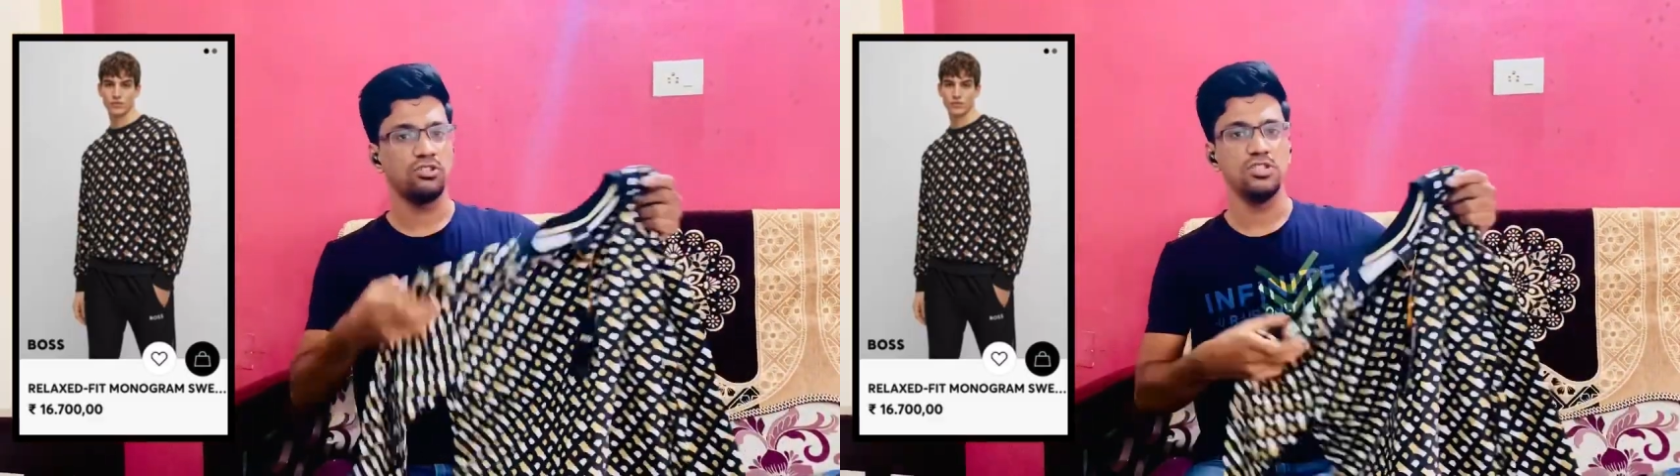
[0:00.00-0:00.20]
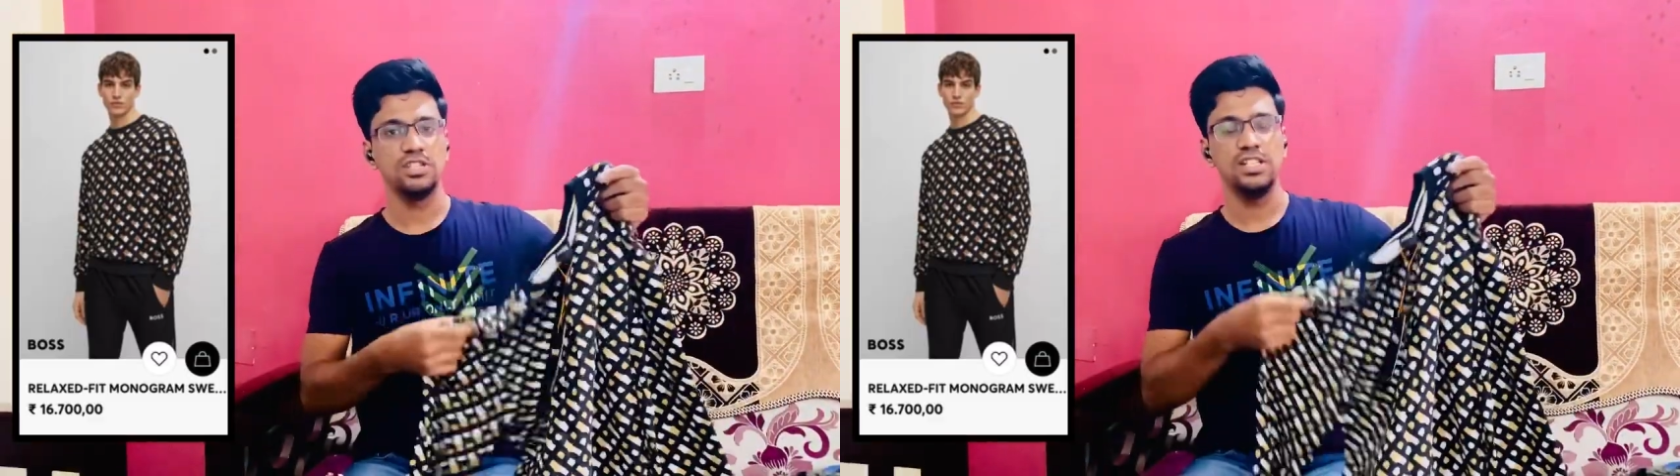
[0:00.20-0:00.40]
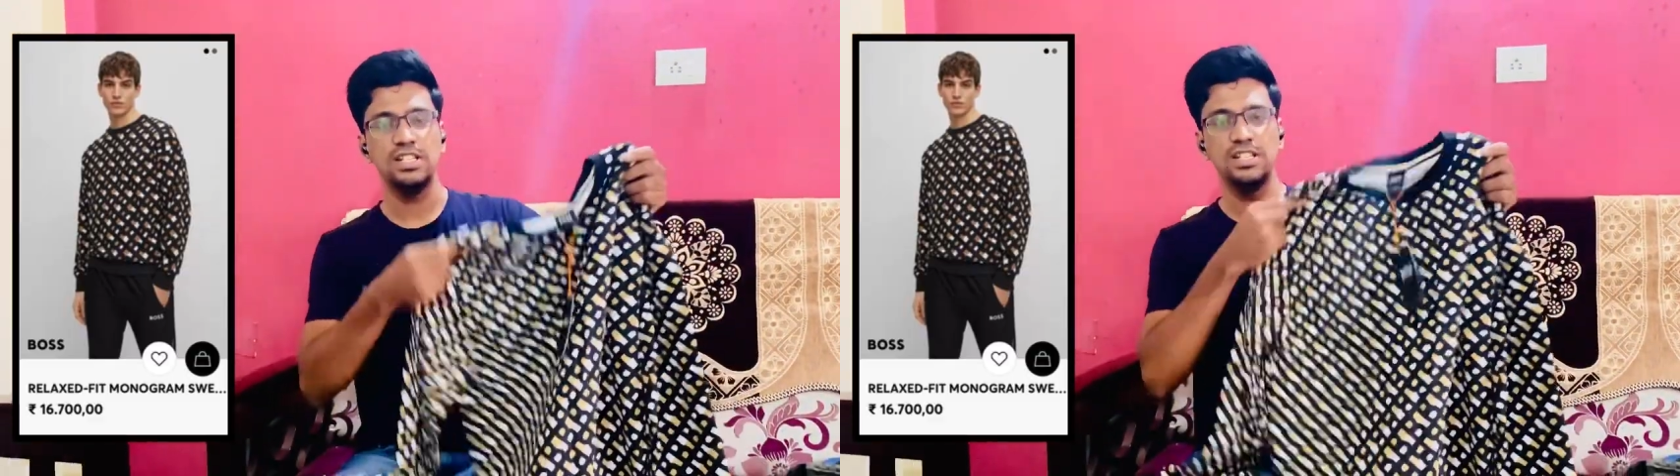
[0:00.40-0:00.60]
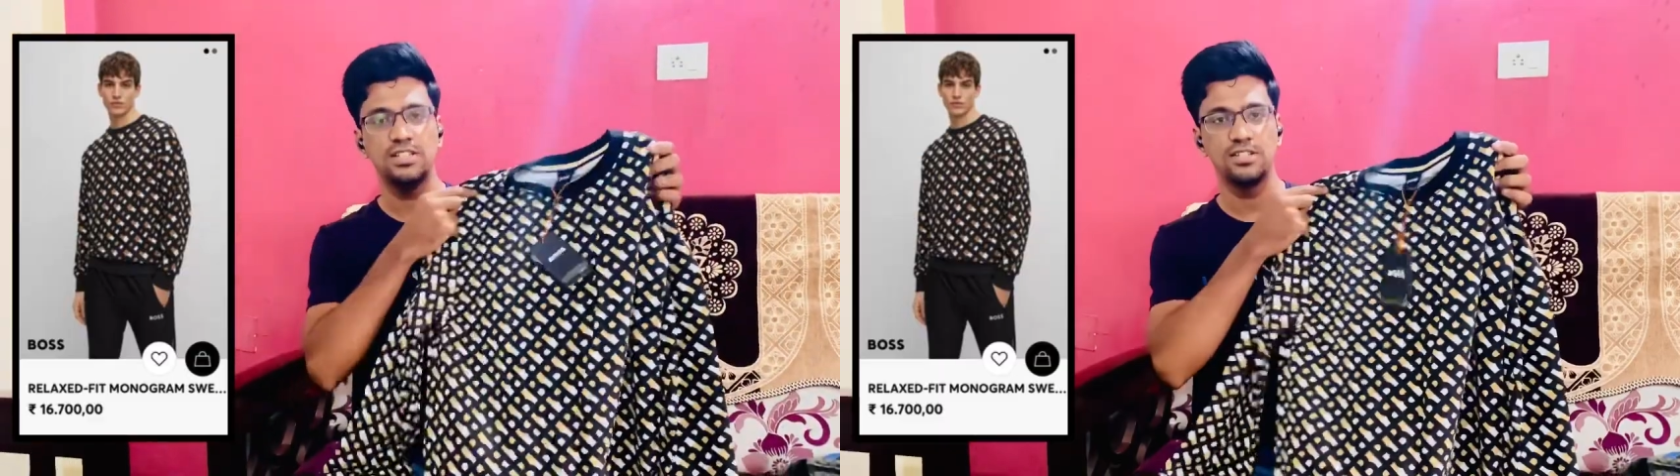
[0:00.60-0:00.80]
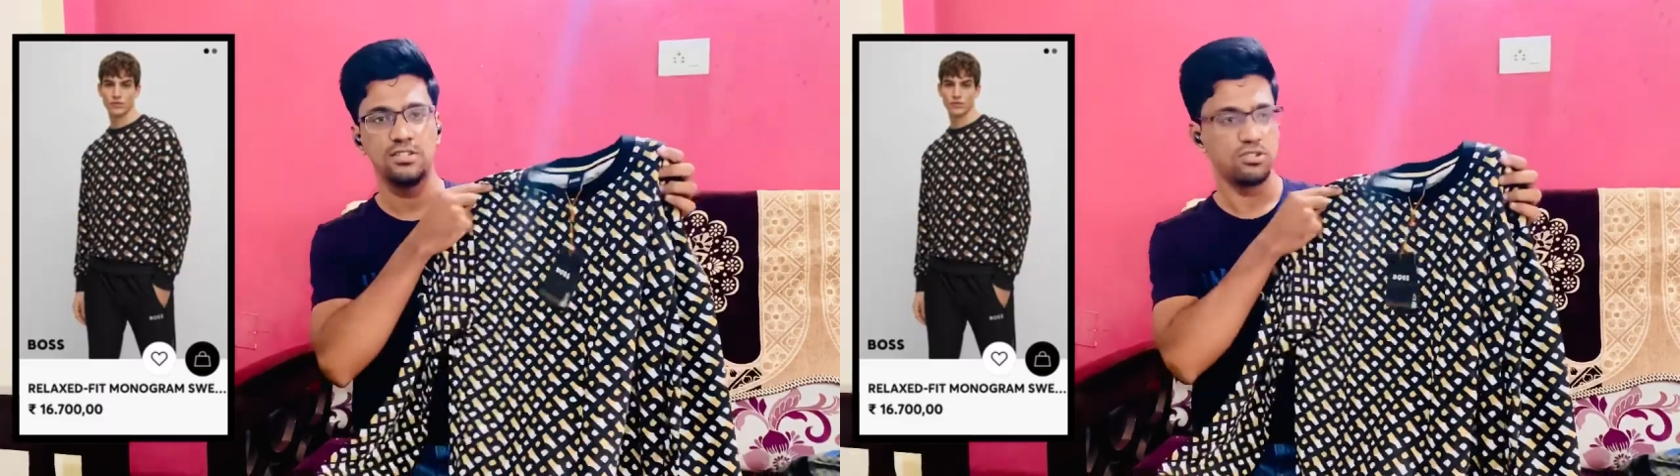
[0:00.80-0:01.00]
on
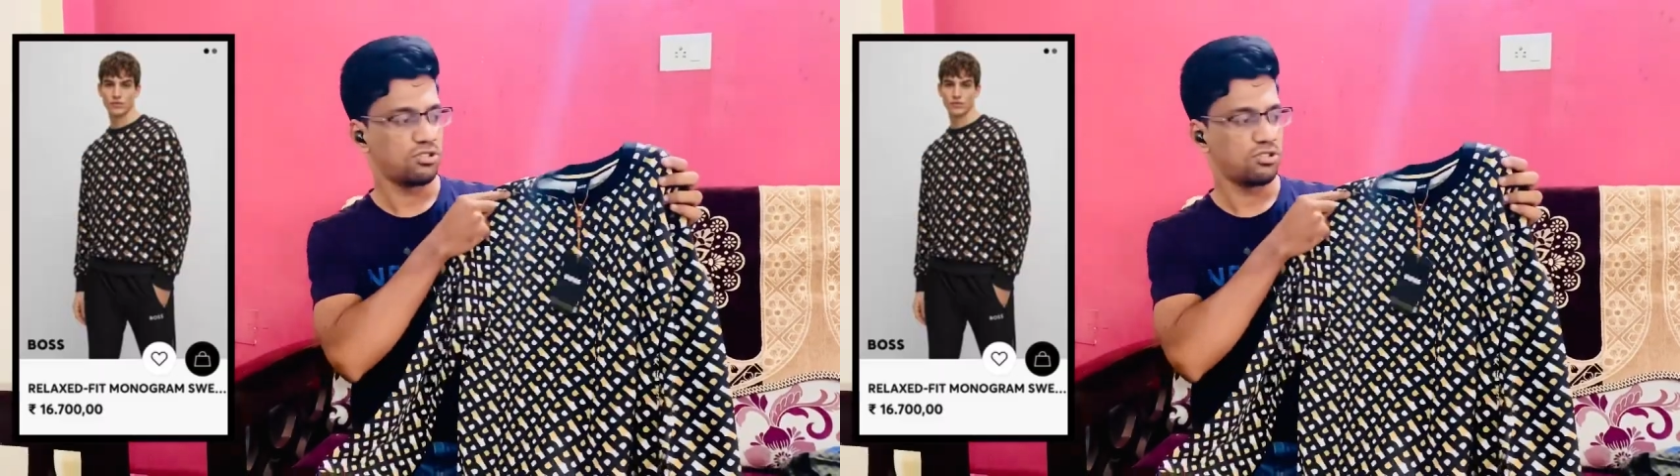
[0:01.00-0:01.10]
jeans,